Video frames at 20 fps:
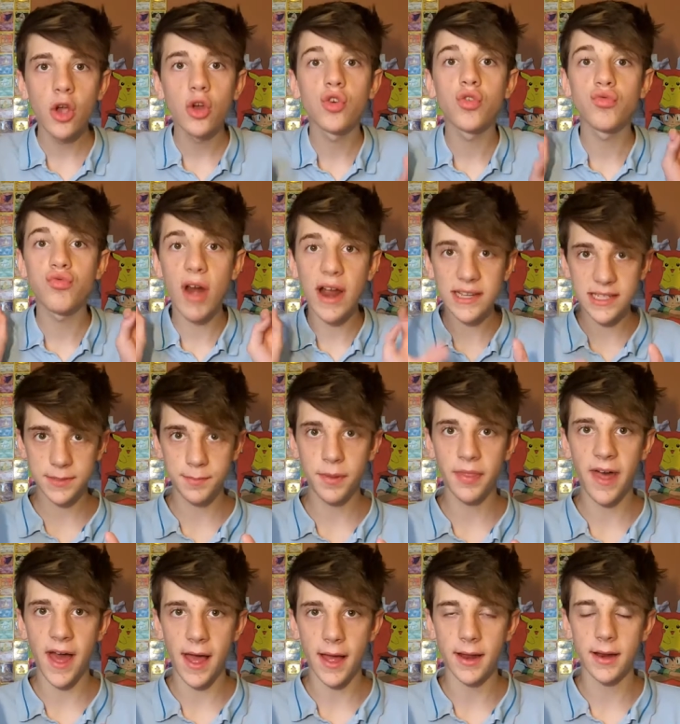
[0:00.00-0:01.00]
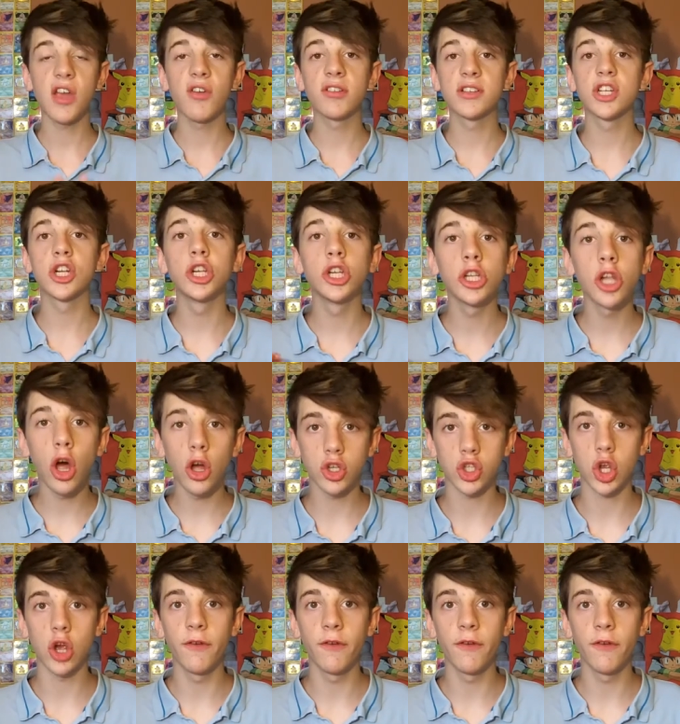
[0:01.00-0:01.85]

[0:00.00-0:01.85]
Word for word: grasp that there is a lot